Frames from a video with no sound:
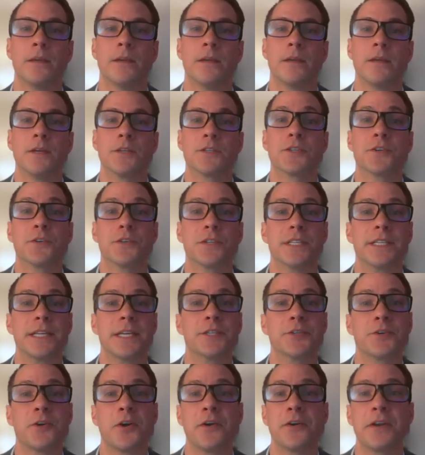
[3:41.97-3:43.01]
Certain states
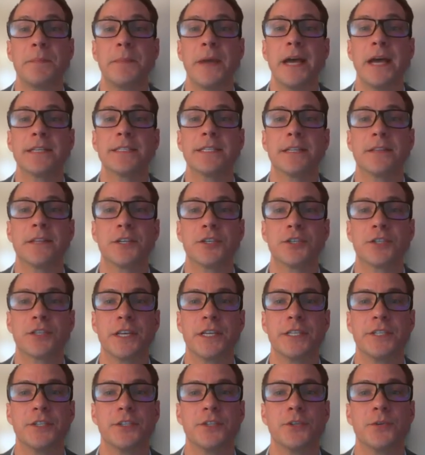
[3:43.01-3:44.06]
are already passing
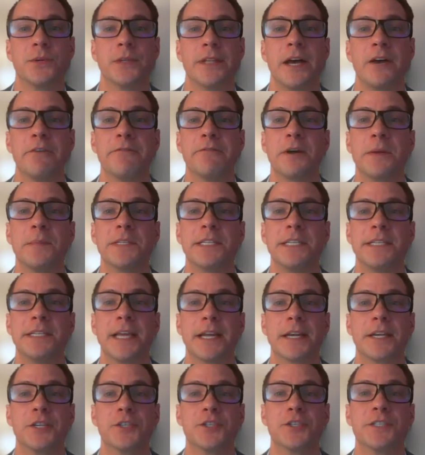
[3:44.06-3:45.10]
legislation to allow pharmacy
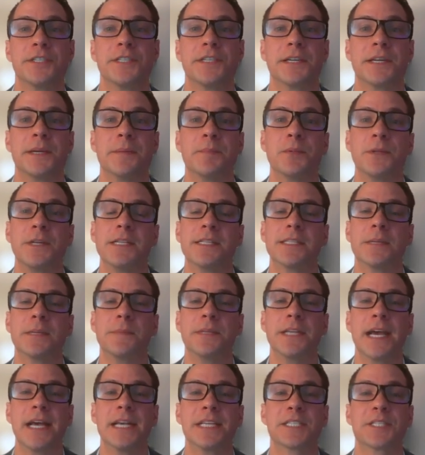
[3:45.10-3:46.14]
technicians to complete some
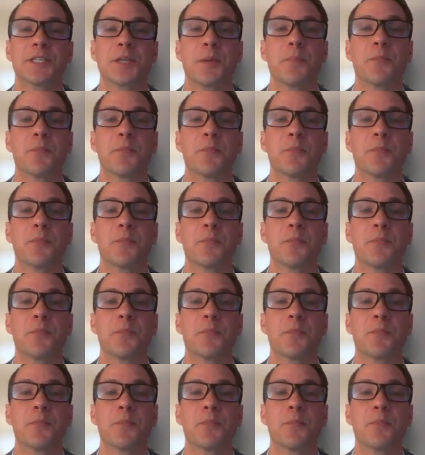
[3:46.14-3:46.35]
tasks